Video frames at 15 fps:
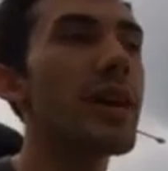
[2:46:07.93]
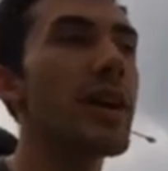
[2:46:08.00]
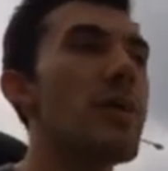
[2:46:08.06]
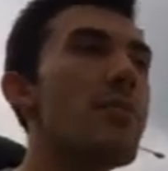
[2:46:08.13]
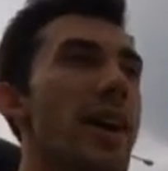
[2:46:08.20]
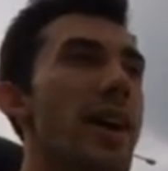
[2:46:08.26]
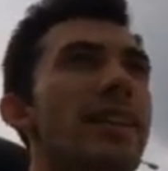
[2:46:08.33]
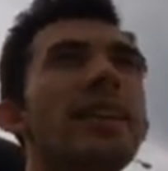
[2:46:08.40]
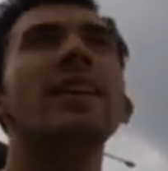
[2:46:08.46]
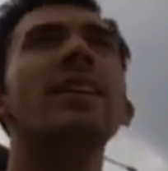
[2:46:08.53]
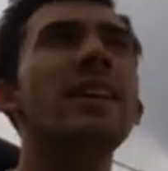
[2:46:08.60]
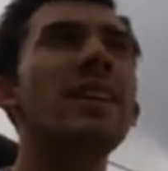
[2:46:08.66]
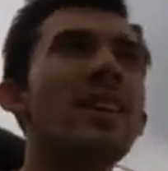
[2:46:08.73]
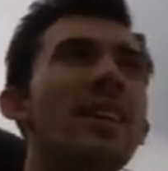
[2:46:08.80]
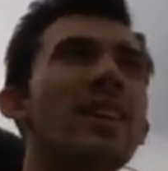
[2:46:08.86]
Like, I met
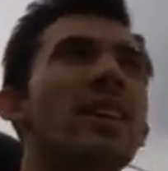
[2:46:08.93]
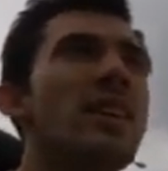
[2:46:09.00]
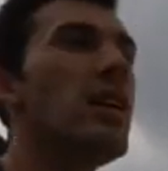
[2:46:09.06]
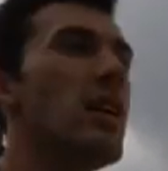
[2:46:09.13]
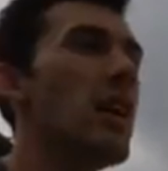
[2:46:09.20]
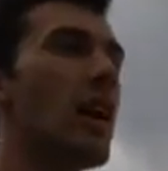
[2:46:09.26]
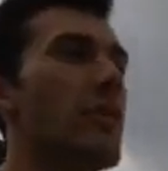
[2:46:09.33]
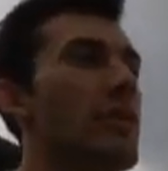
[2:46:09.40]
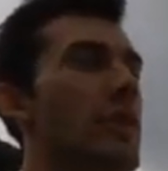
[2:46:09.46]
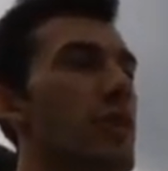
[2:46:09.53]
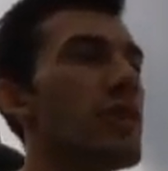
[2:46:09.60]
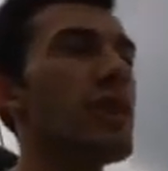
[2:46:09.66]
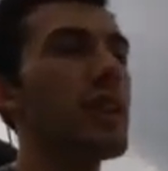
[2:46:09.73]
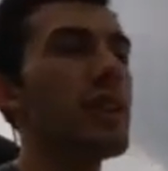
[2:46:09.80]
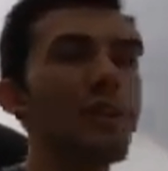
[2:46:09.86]
a
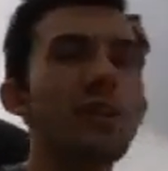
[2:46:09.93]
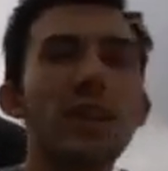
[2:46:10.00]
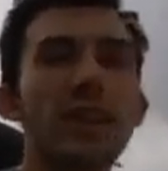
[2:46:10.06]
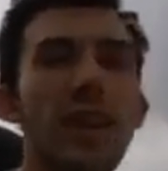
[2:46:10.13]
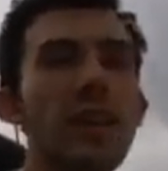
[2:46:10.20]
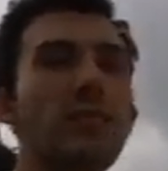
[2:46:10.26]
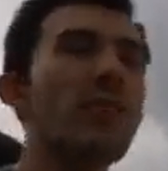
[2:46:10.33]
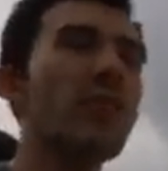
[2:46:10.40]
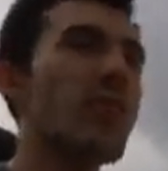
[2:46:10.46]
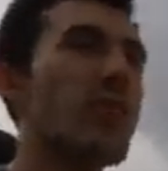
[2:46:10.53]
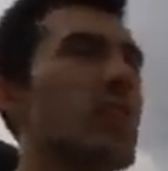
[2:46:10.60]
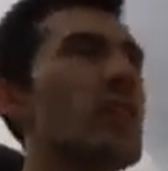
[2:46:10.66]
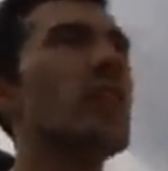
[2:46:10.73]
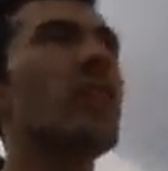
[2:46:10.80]
viewer that lived in Denver,